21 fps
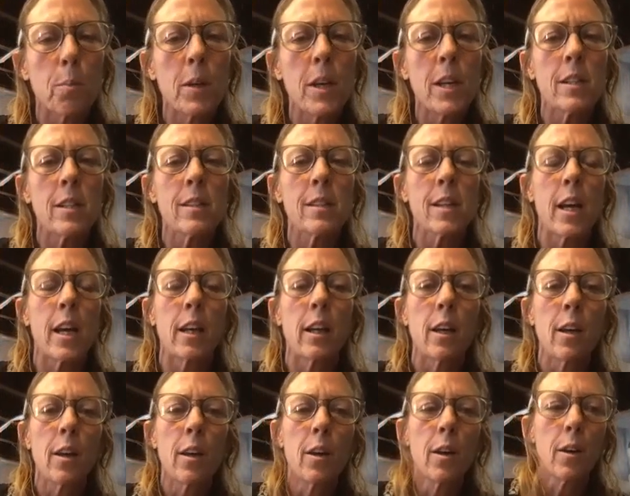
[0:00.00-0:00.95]
Oh, I
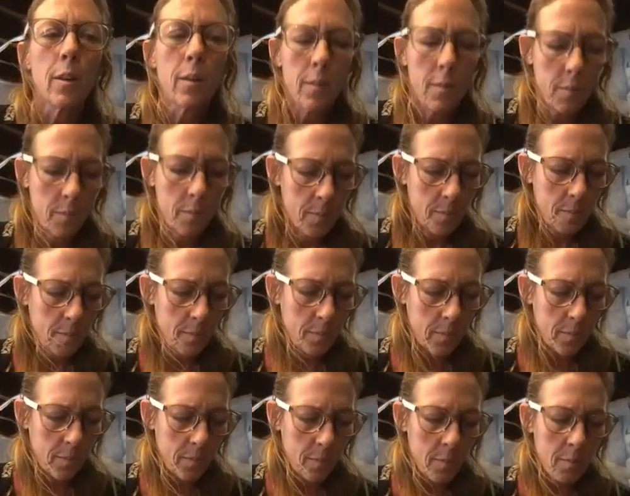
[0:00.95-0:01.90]
was going to show
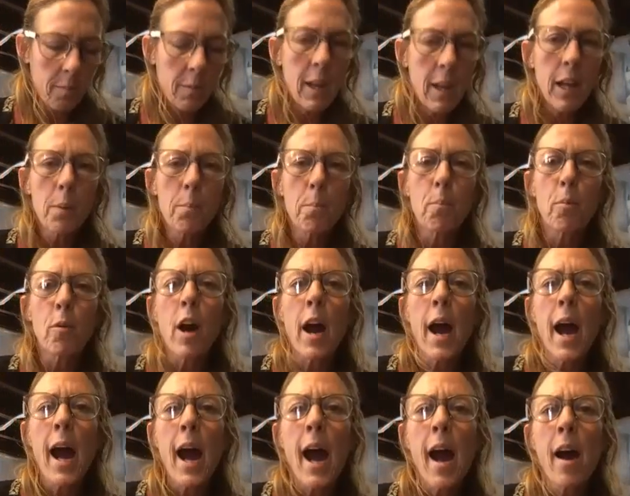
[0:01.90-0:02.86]
you. Like
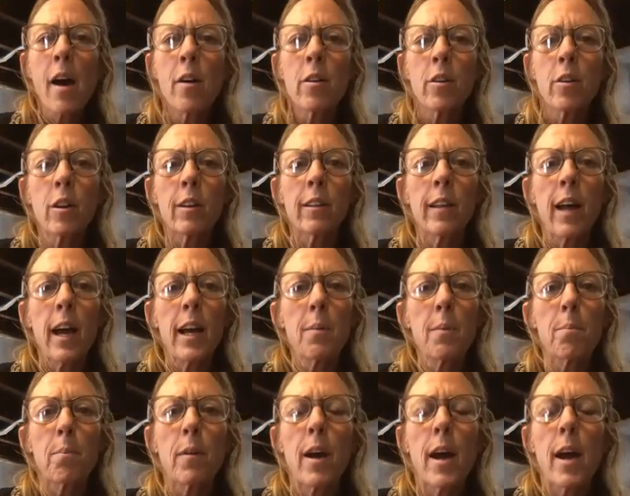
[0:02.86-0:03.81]
brown or light
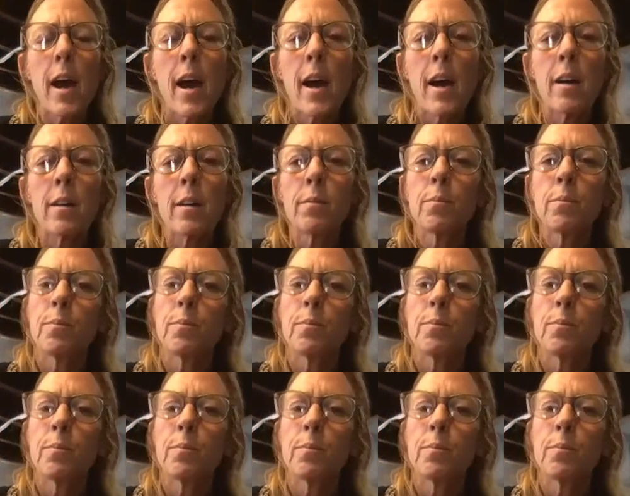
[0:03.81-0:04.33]
brown.